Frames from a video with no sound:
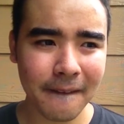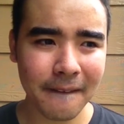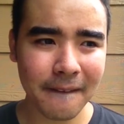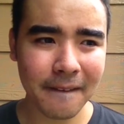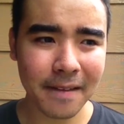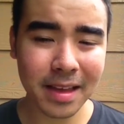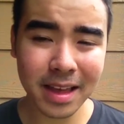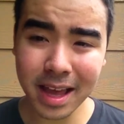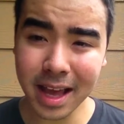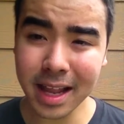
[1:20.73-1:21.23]

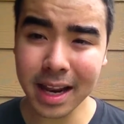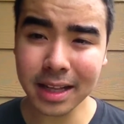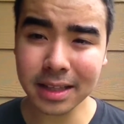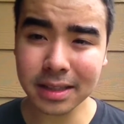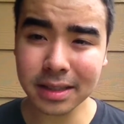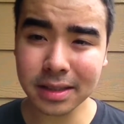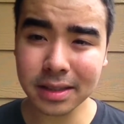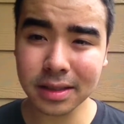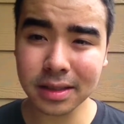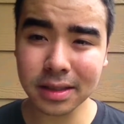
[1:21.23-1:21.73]
yeah,
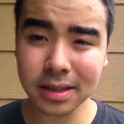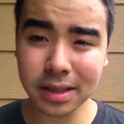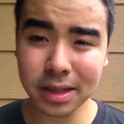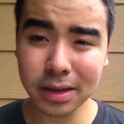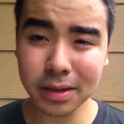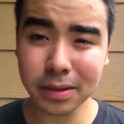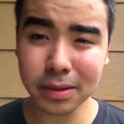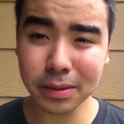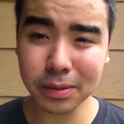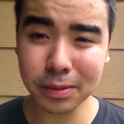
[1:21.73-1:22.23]
that's, you
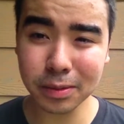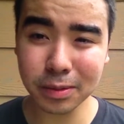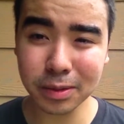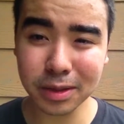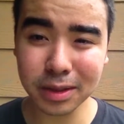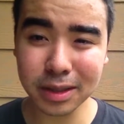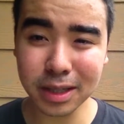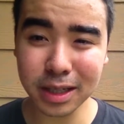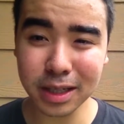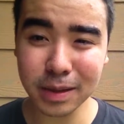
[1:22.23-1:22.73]
know,
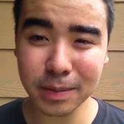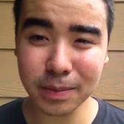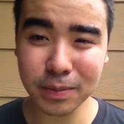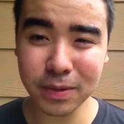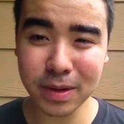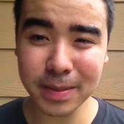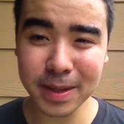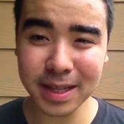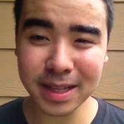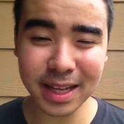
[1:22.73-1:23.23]
stuck up
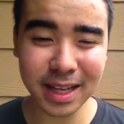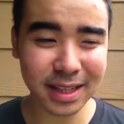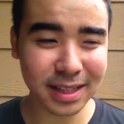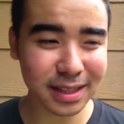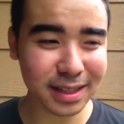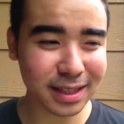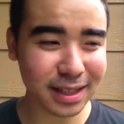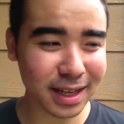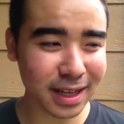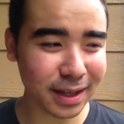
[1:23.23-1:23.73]
women,
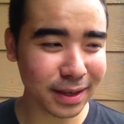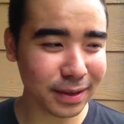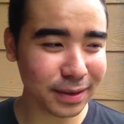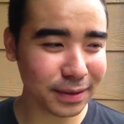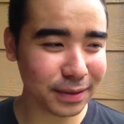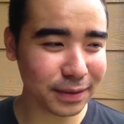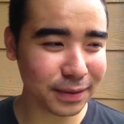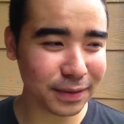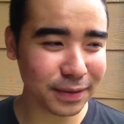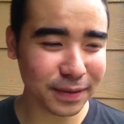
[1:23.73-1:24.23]
that's kind
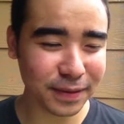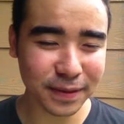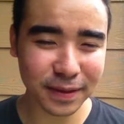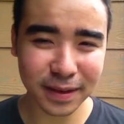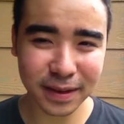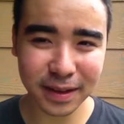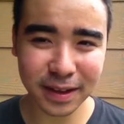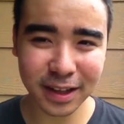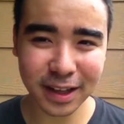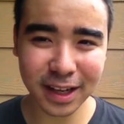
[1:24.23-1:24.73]
of
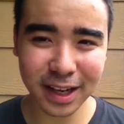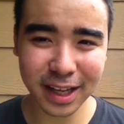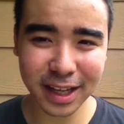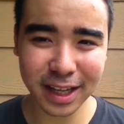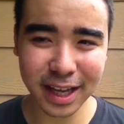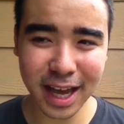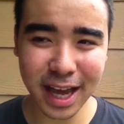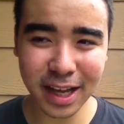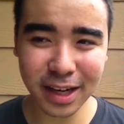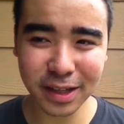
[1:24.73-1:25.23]
like
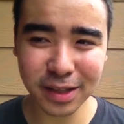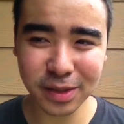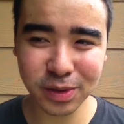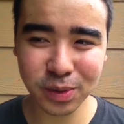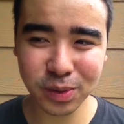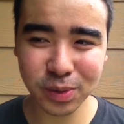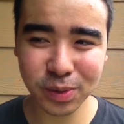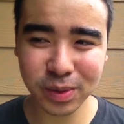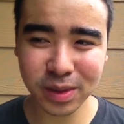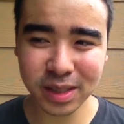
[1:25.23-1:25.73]

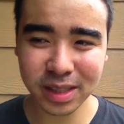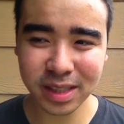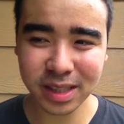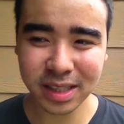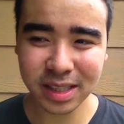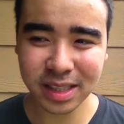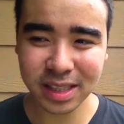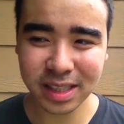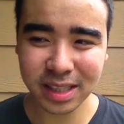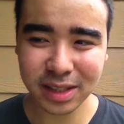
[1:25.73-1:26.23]
attitude
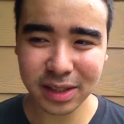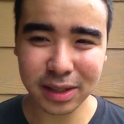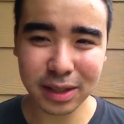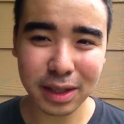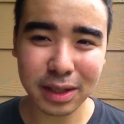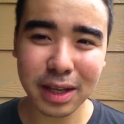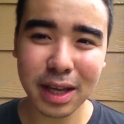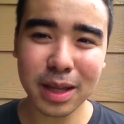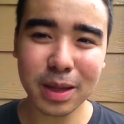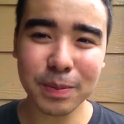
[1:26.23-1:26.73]
to the
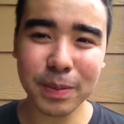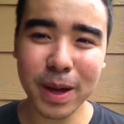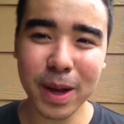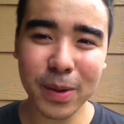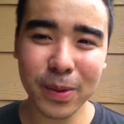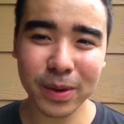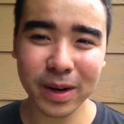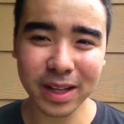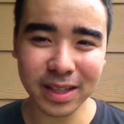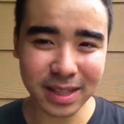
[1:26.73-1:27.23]
10th
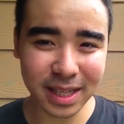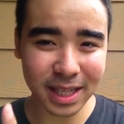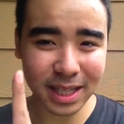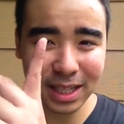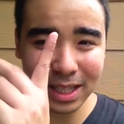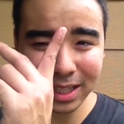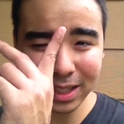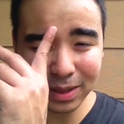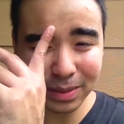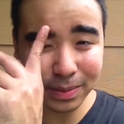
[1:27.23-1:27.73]
power. That's a
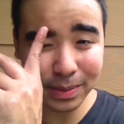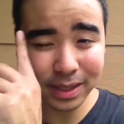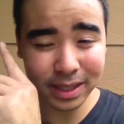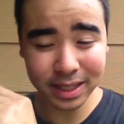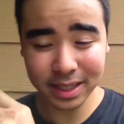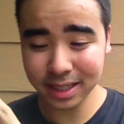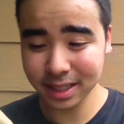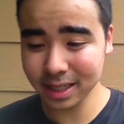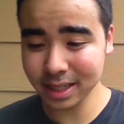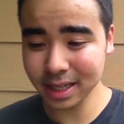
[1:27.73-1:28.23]
little bit,
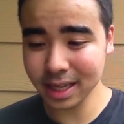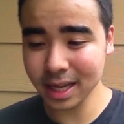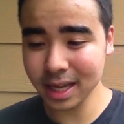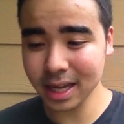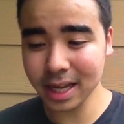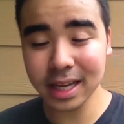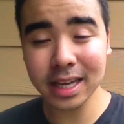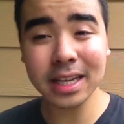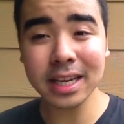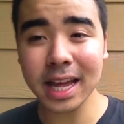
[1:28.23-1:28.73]
yeah,
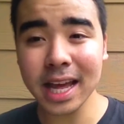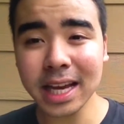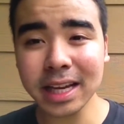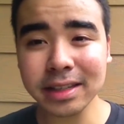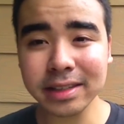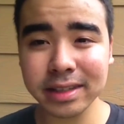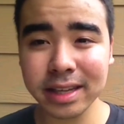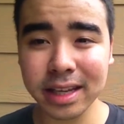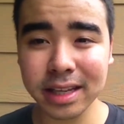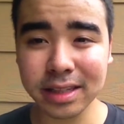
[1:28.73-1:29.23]
in
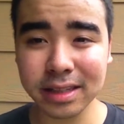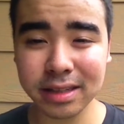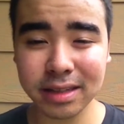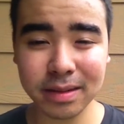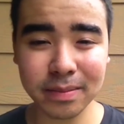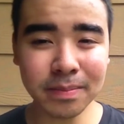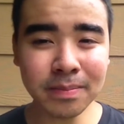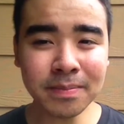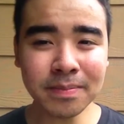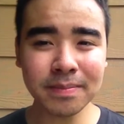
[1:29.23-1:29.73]
excess.
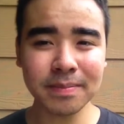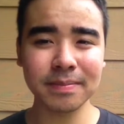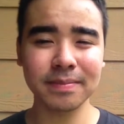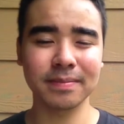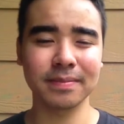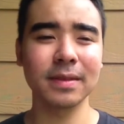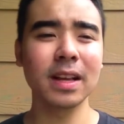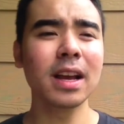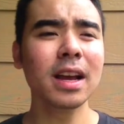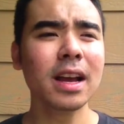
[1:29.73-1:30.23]

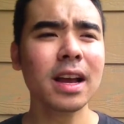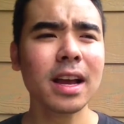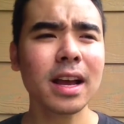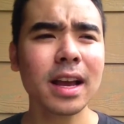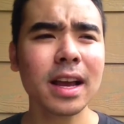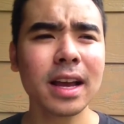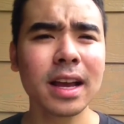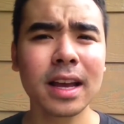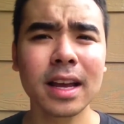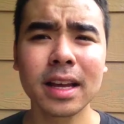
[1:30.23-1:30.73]

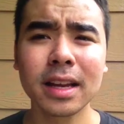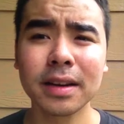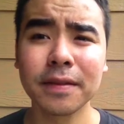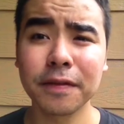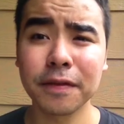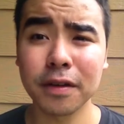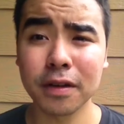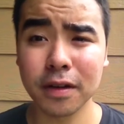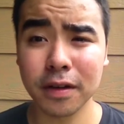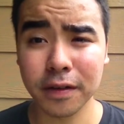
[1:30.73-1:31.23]
And
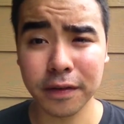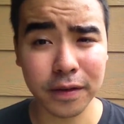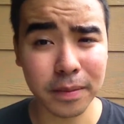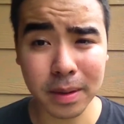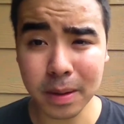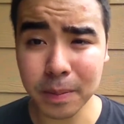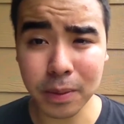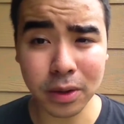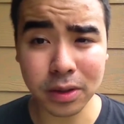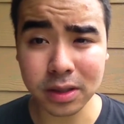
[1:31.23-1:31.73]
for me
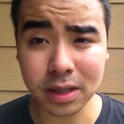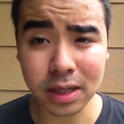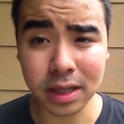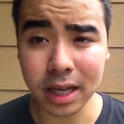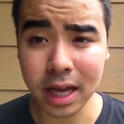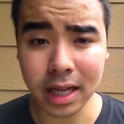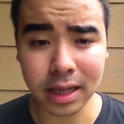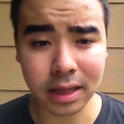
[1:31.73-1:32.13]
personally,